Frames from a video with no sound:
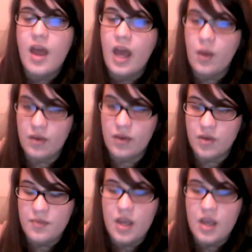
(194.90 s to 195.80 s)

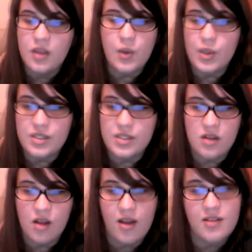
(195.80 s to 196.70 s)
However, the course did
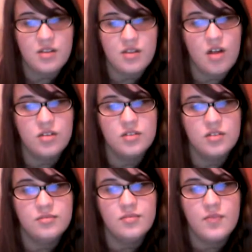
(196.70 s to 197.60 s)
not last long.
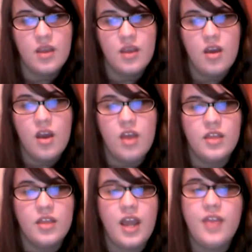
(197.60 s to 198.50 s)

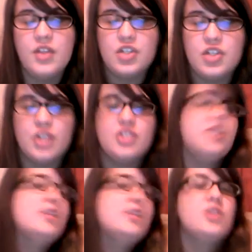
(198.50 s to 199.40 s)
The Catholic Church
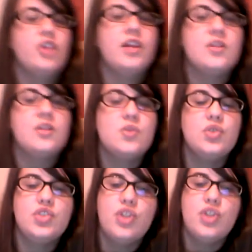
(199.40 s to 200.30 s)
disagreed that
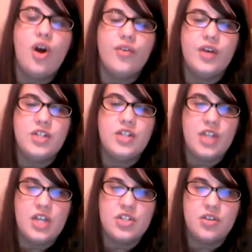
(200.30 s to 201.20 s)
schools should offer
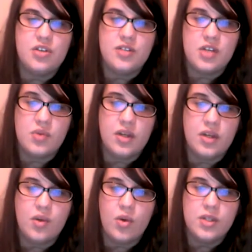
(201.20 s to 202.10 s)
education on sexual
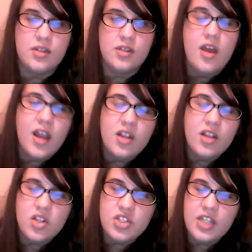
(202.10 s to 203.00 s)
intercourse and
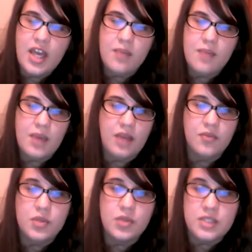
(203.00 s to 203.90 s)
launched a campaign
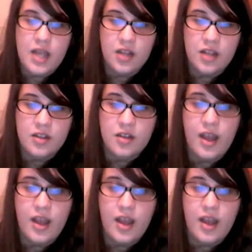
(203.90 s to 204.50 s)
forcing Ella